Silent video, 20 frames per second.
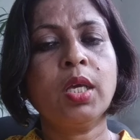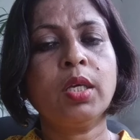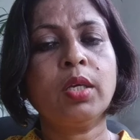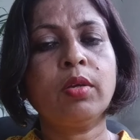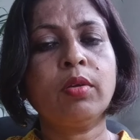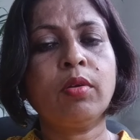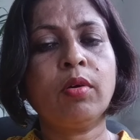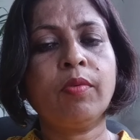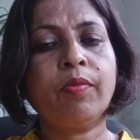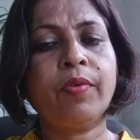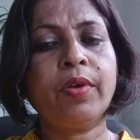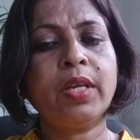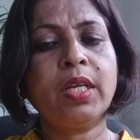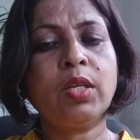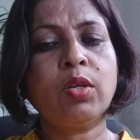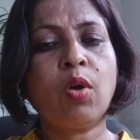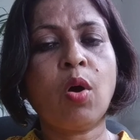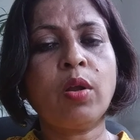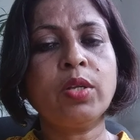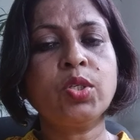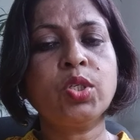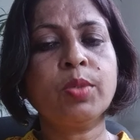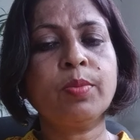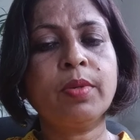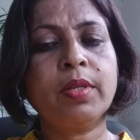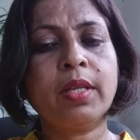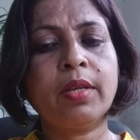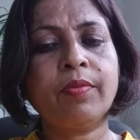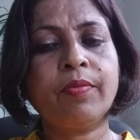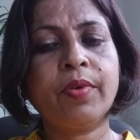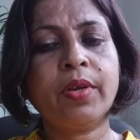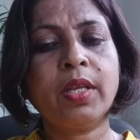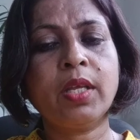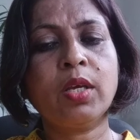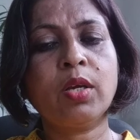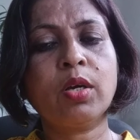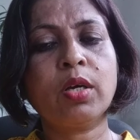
very knowledgeable and very